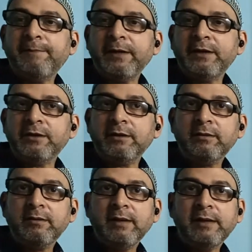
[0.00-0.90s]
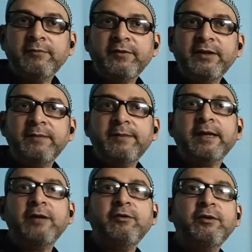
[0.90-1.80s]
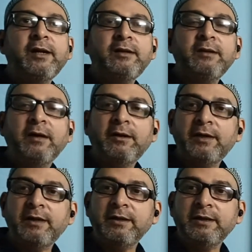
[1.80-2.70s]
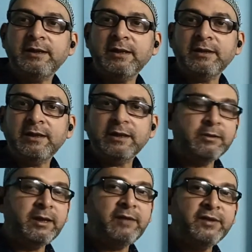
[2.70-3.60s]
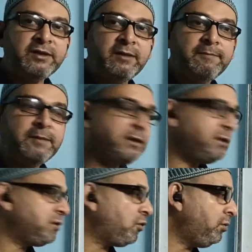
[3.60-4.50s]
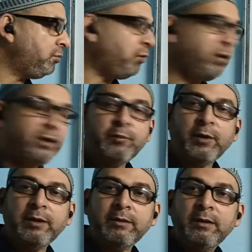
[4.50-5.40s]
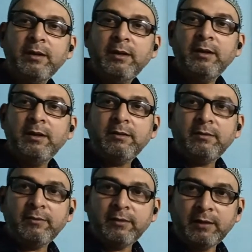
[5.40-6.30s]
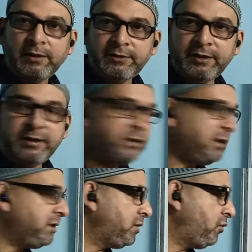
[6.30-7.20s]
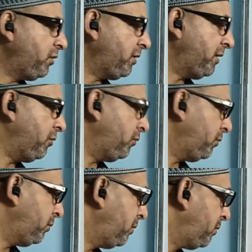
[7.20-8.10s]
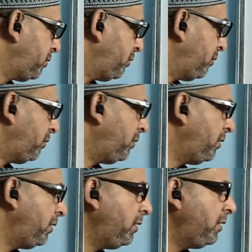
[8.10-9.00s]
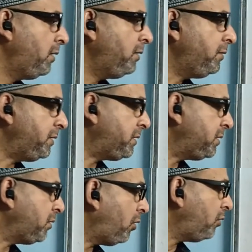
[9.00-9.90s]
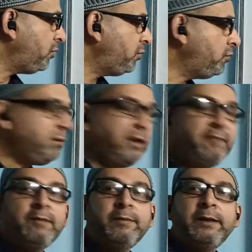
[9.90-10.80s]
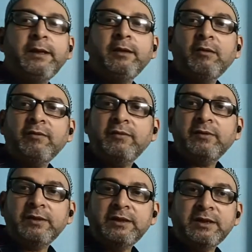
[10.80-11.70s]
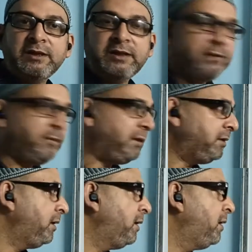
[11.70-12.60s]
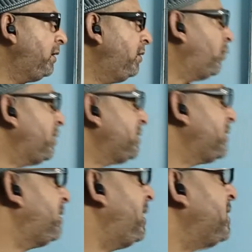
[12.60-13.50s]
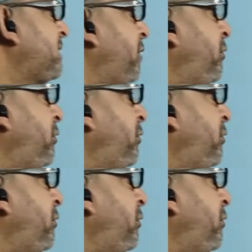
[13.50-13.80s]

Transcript: temperature, and within bracket you can write 100 degrees Celsius. That fixed temperature is called boiling point. 100 degrees Celsius you can write. So this is how you give the meaning of this statement. What is the SI